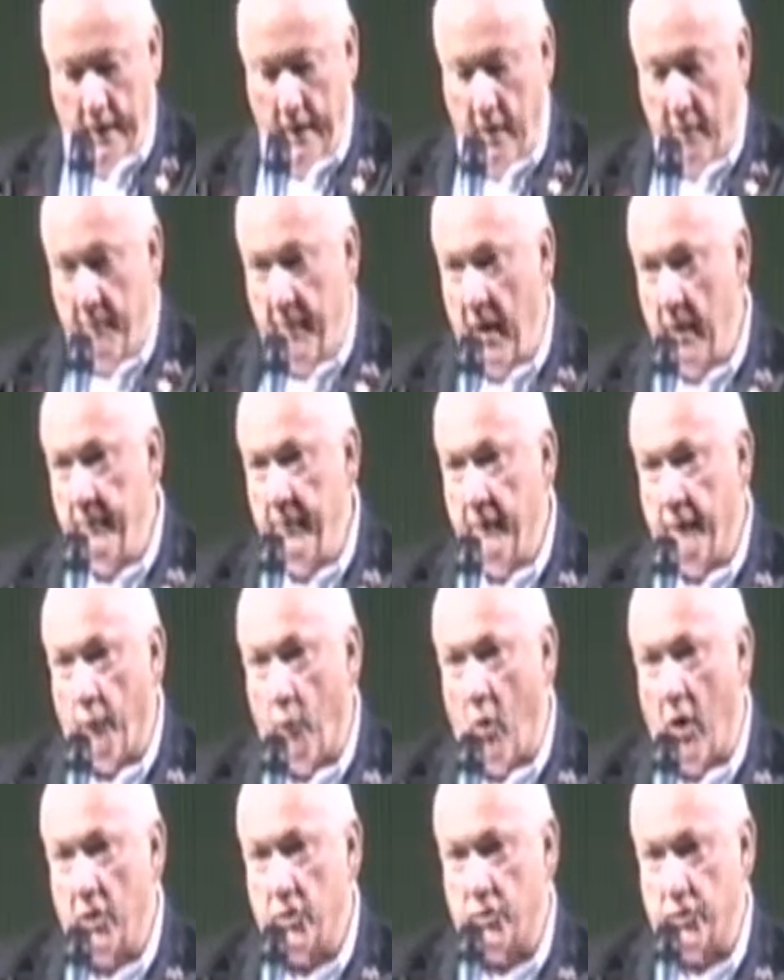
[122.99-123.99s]
And maybe
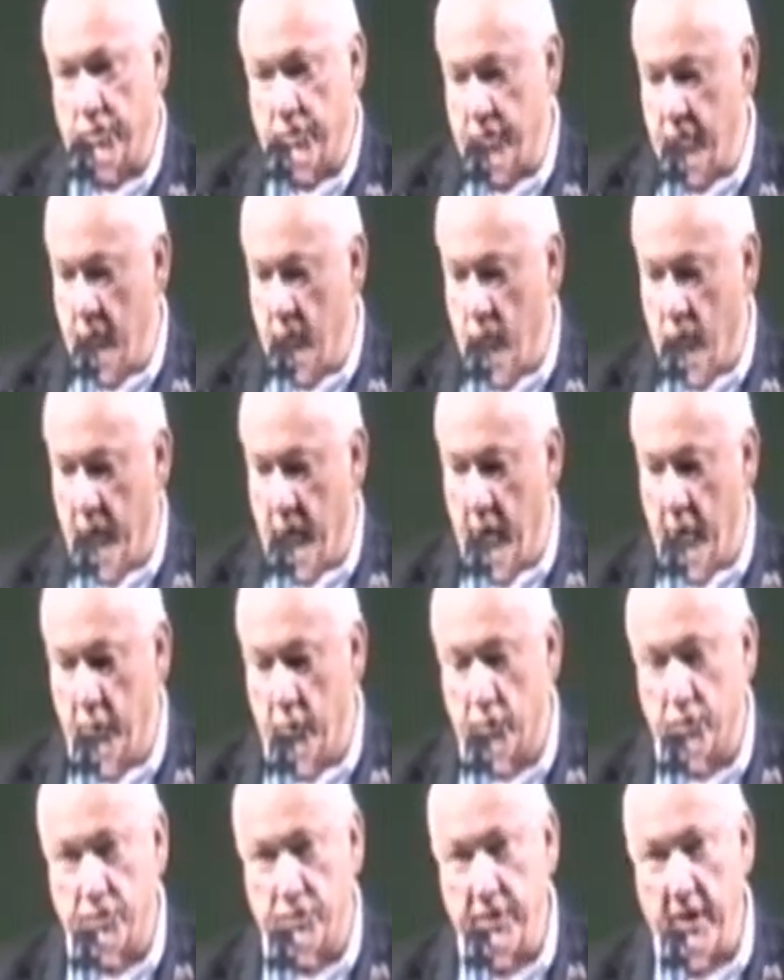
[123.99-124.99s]
if Washington would
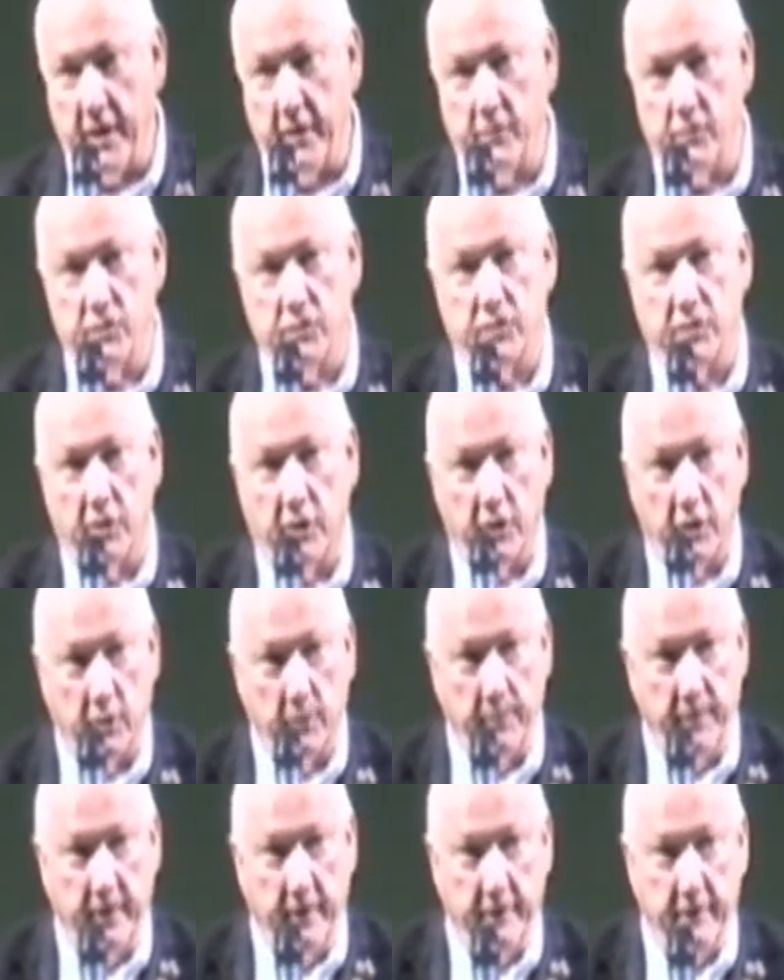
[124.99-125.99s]
understand just a
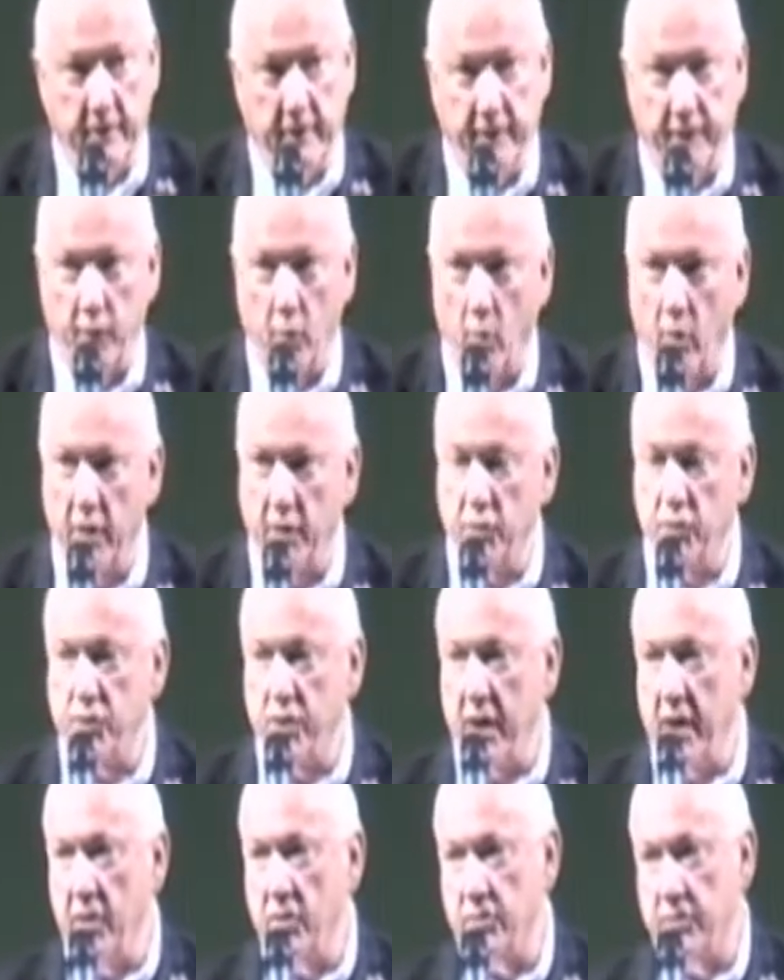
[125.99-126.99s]
little bit that if you want
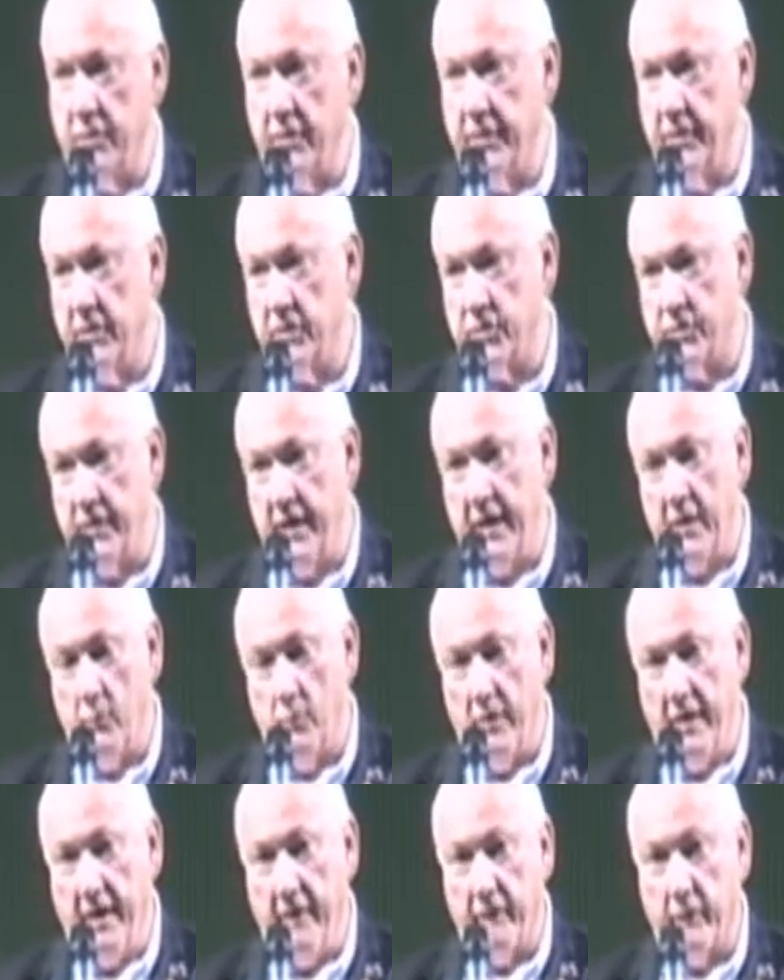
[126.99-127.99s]
to change the
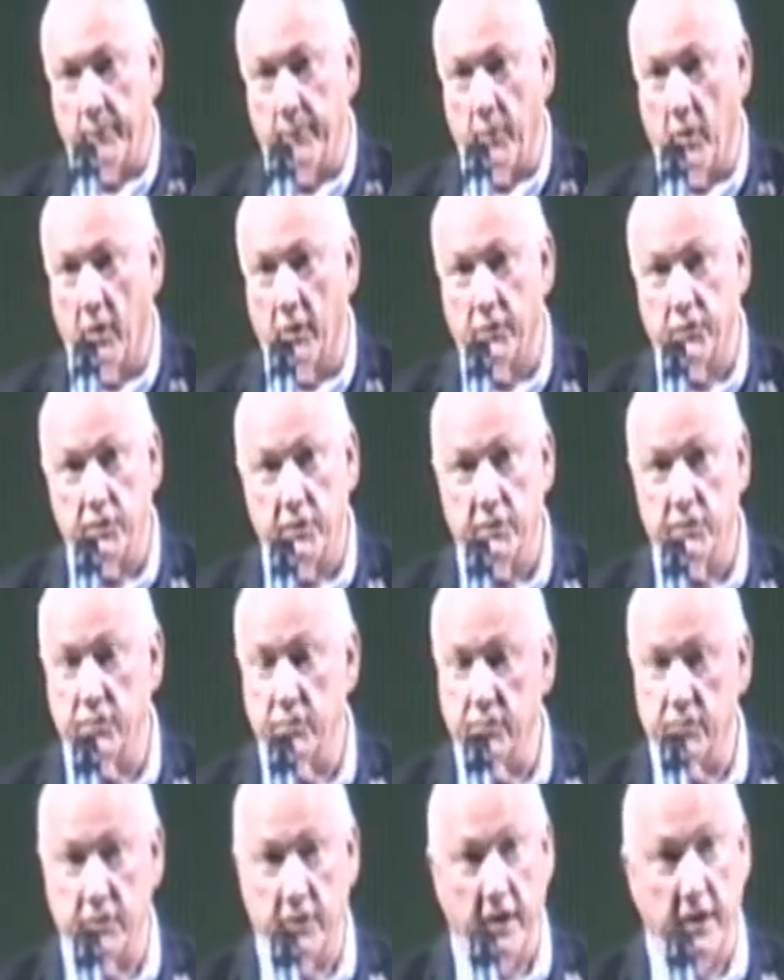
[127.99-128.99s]
disdain we have for
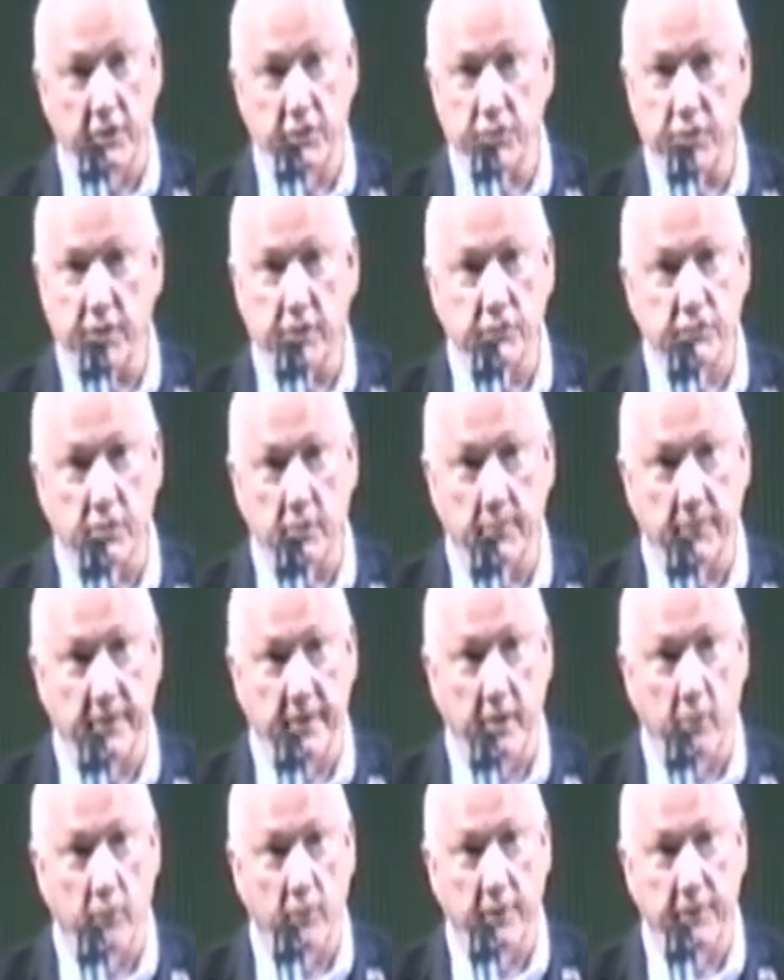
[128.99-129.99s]
politicians, and I share some
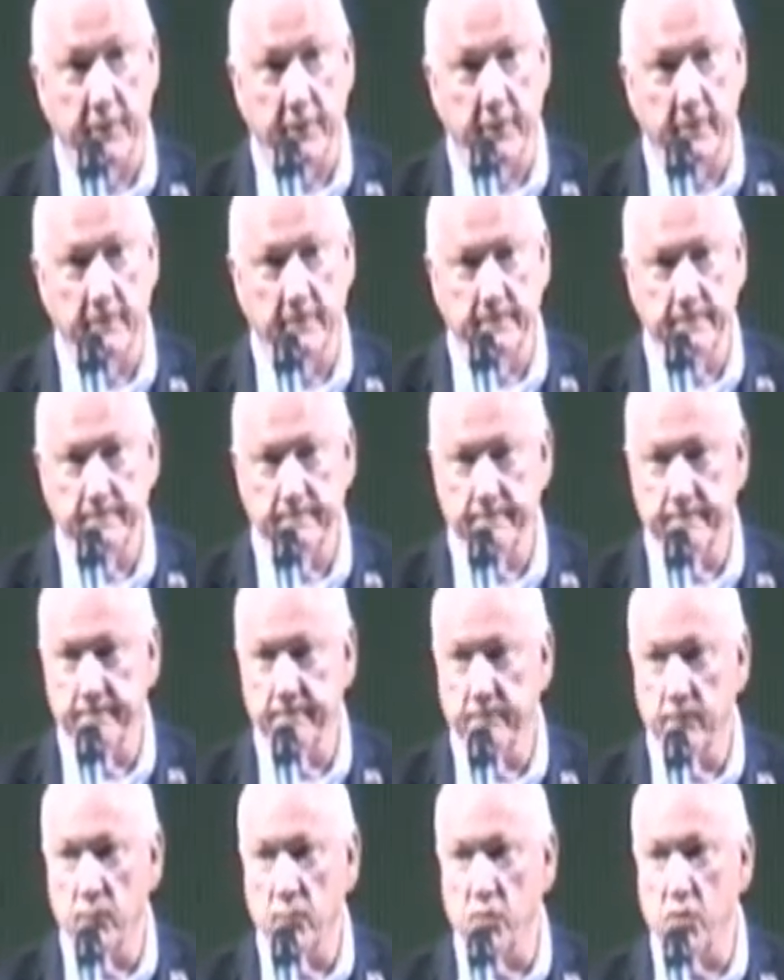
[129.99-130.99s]
of that with you,
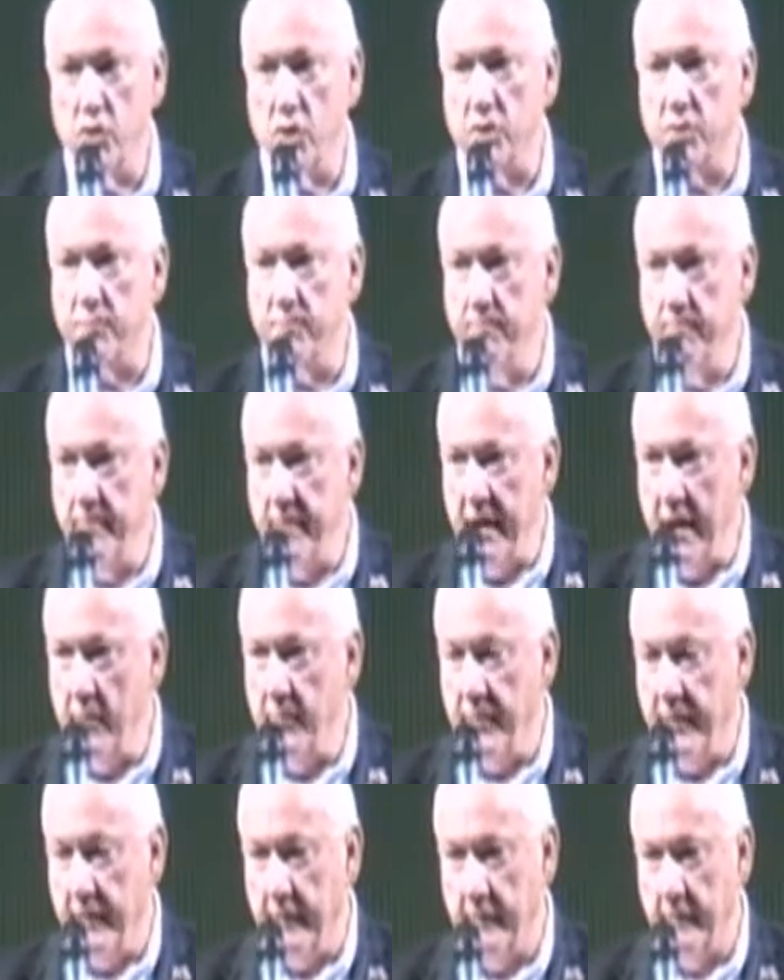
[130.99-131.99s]
just
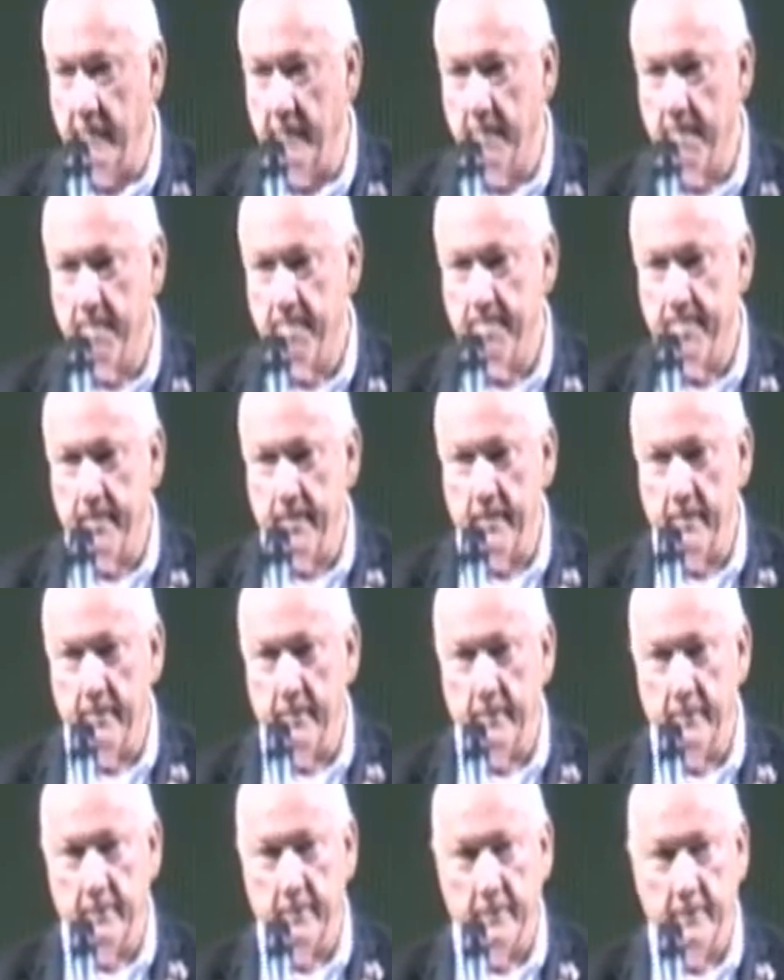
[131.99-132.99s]
maybe
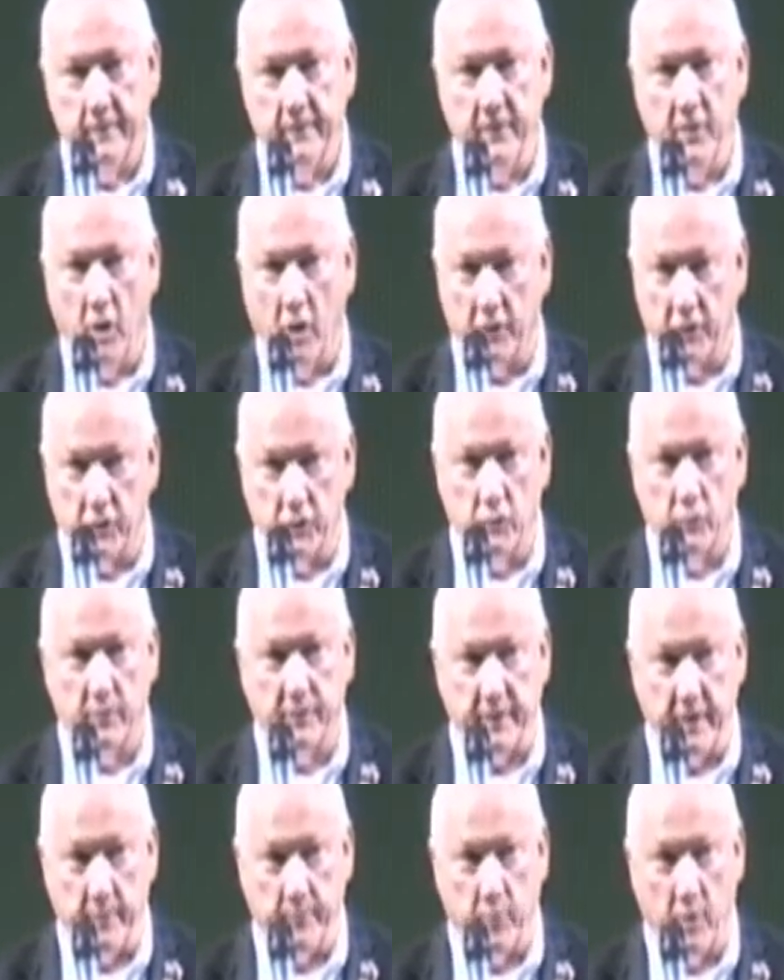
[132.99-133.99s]
they ought to do
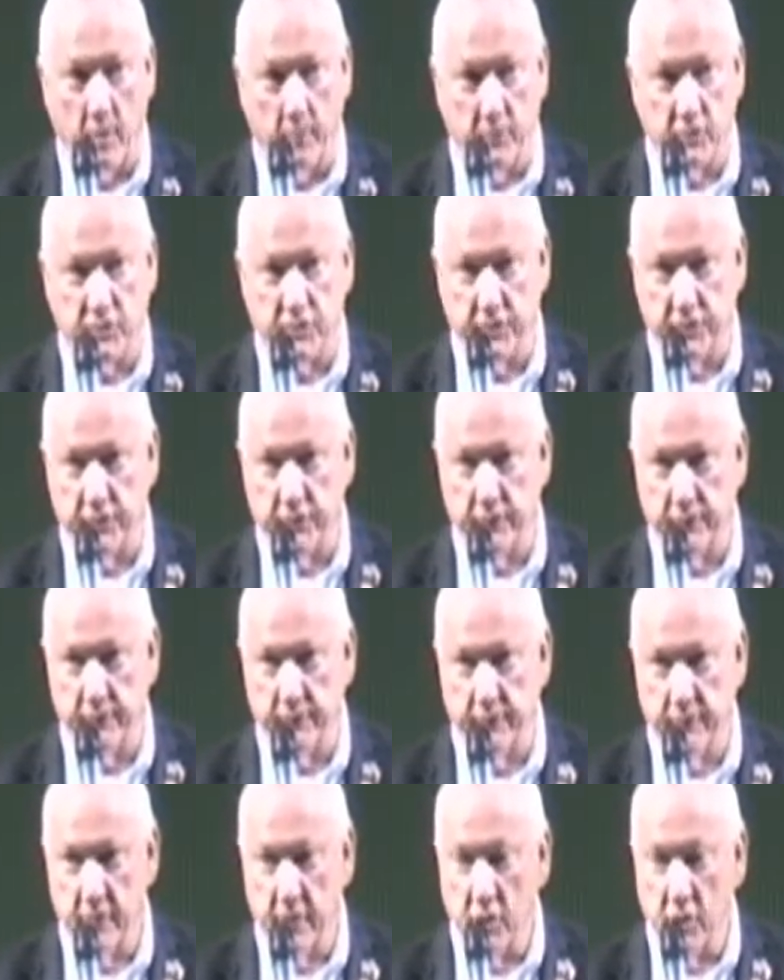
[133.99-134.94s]
what they promised to do.